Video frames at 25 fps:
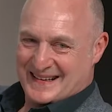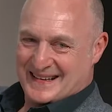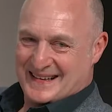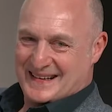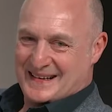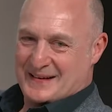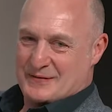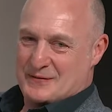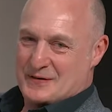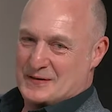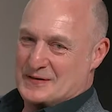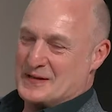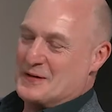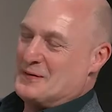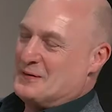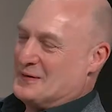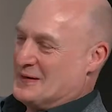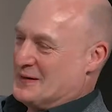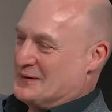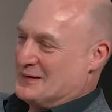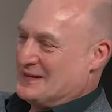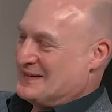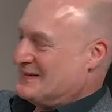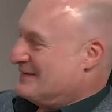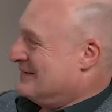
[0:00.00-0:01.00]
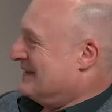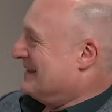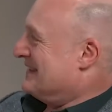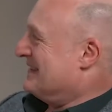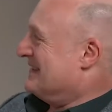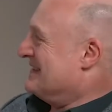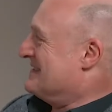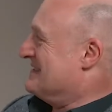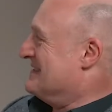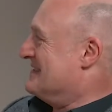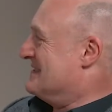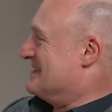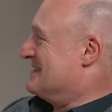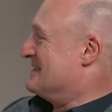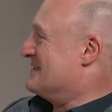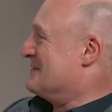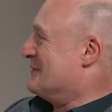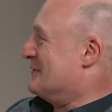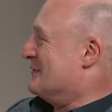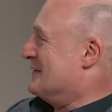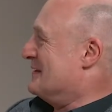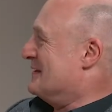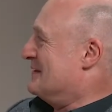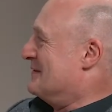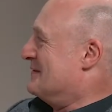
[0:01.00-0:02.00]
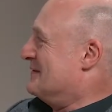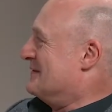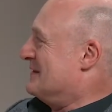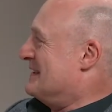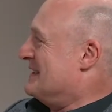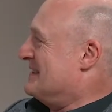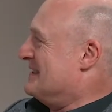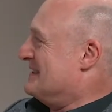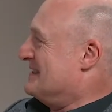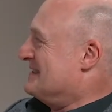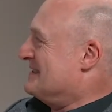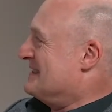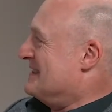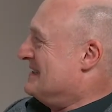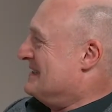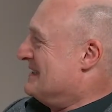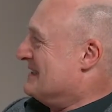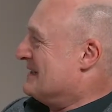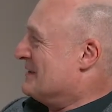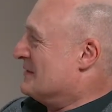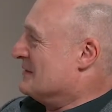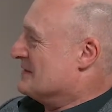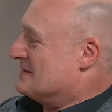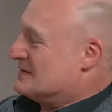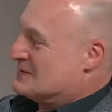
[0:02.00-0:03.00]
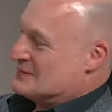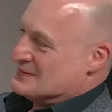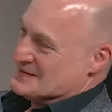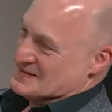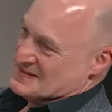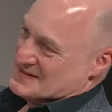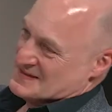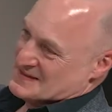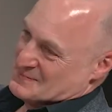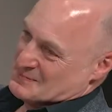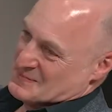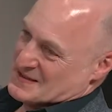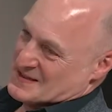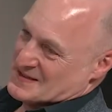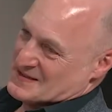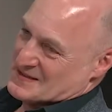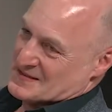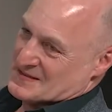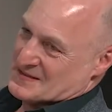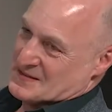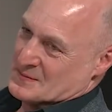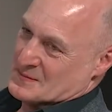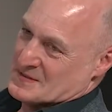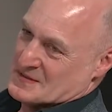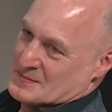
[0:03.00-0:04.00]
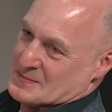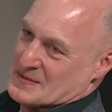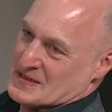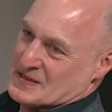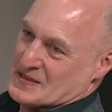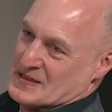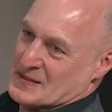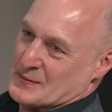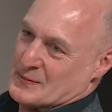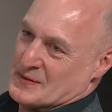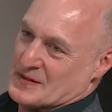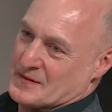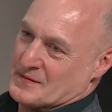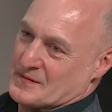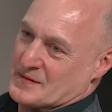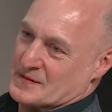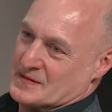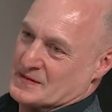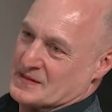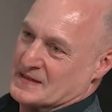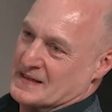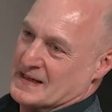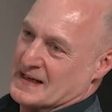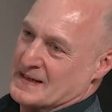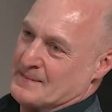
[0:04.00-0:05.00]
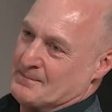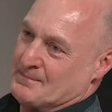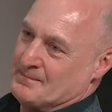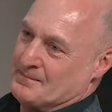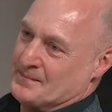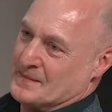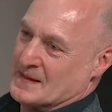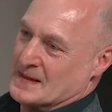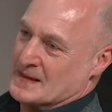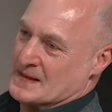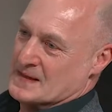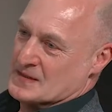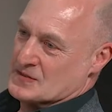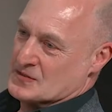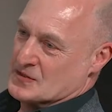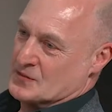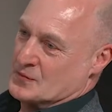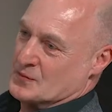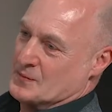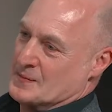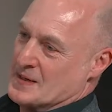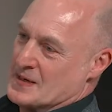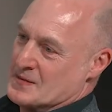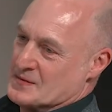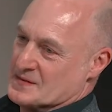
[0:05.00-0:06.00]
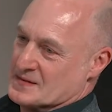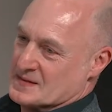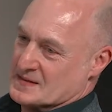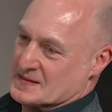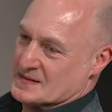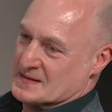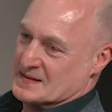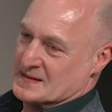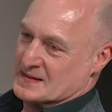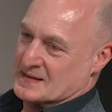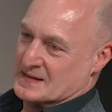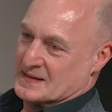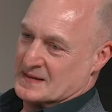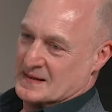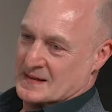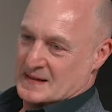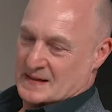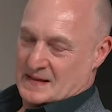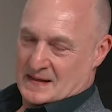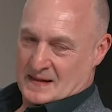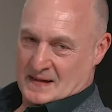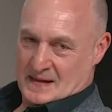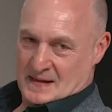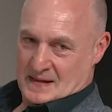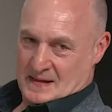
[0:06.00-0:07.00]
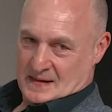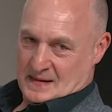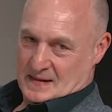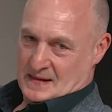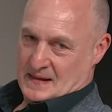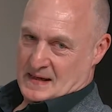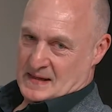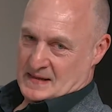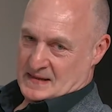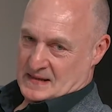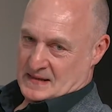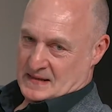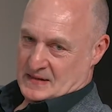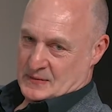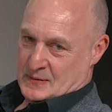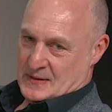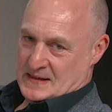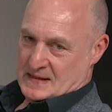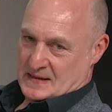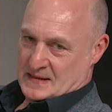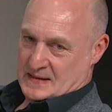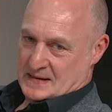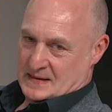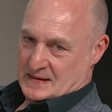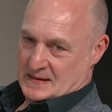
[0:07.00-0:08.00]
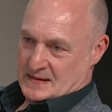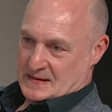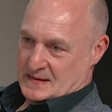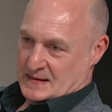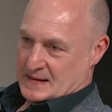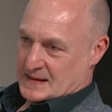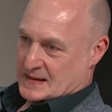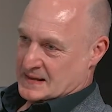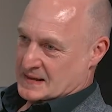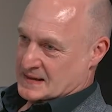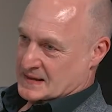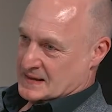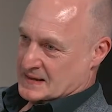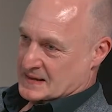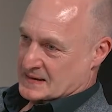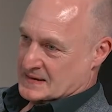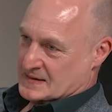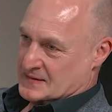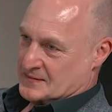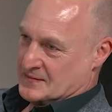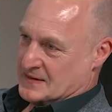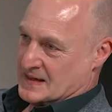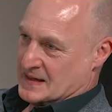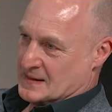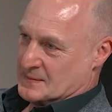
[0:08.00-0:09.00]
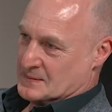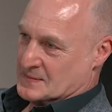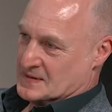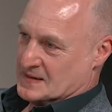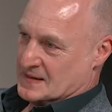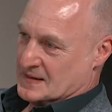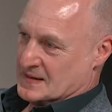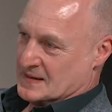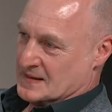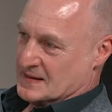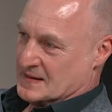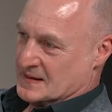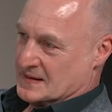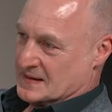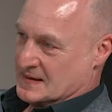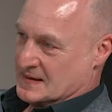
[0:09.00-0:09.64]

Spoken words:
And if you don't know it, well, this is a story of unintended consequences, because Thomas Midgley worked for GM, General Motors, in the 1920s and developed an